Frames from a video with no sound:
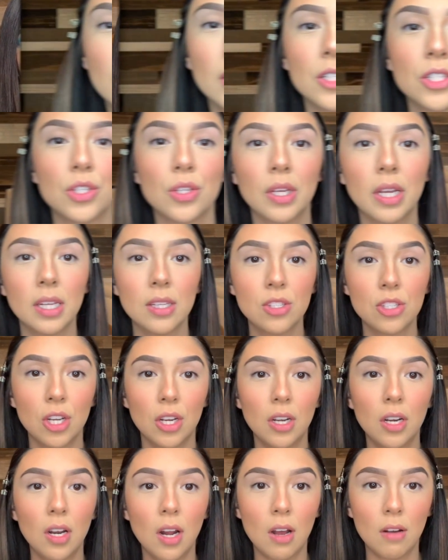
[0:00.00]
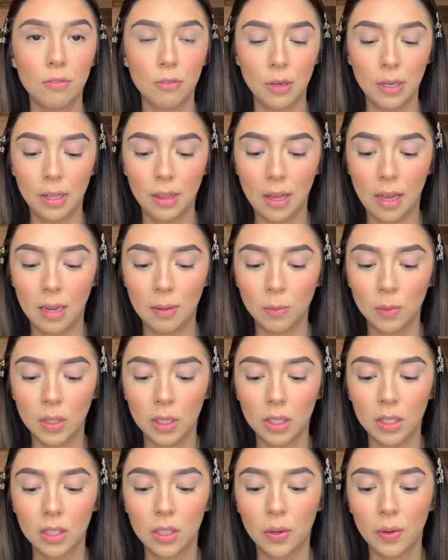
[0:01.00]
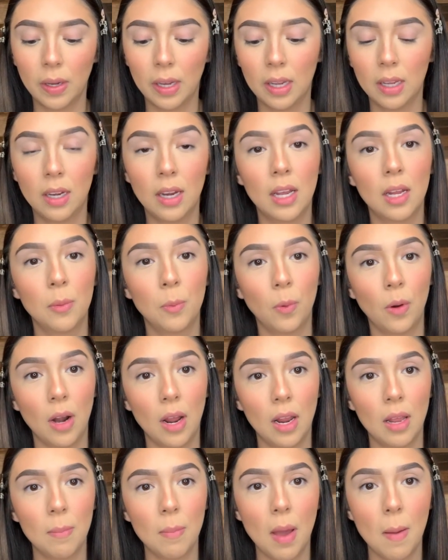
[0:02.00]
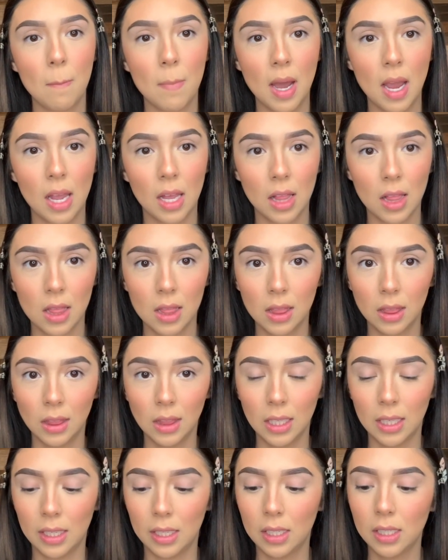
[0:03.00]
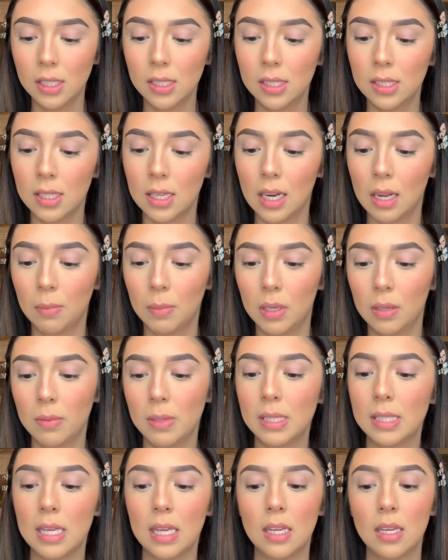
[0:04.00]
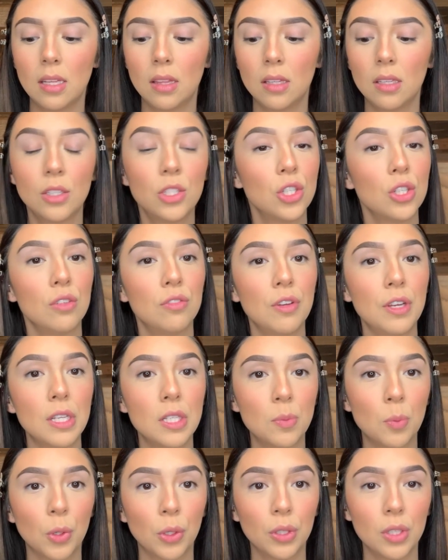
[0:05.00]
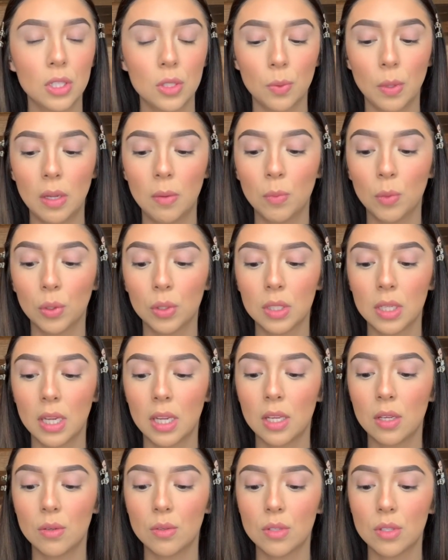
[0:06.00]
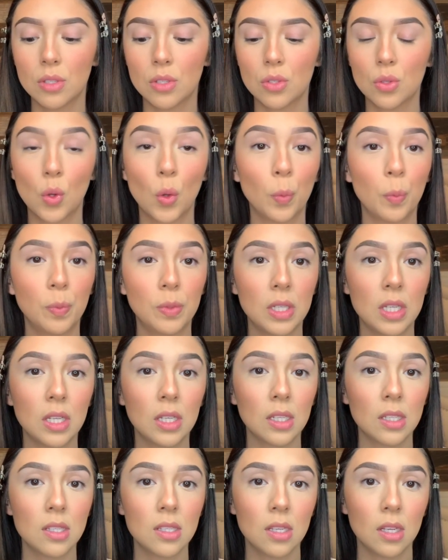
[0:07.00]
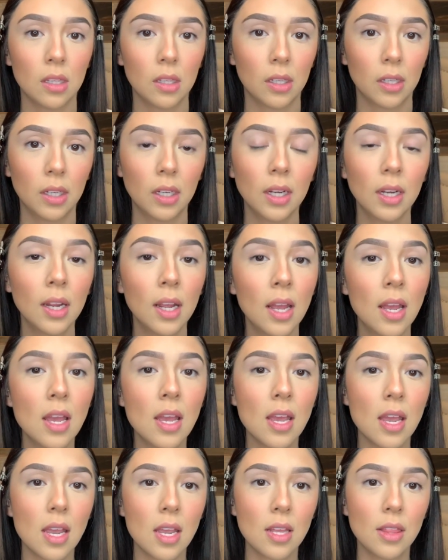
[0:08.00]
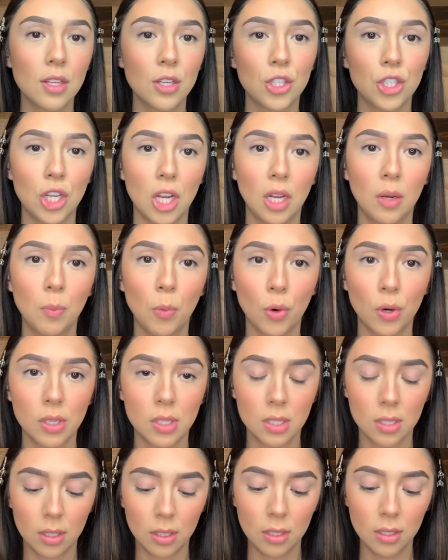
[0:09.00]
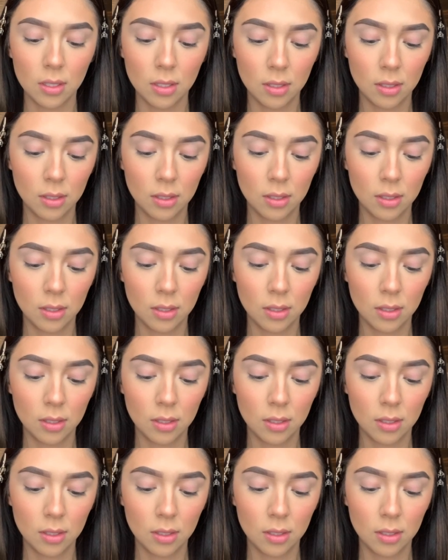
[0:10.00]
To get started off with, I'm gonna go ahead and prime my lids, and I'm gonna be taking the Too Faced Born This Way multi-use sculpting concealer in the shade Porcelain,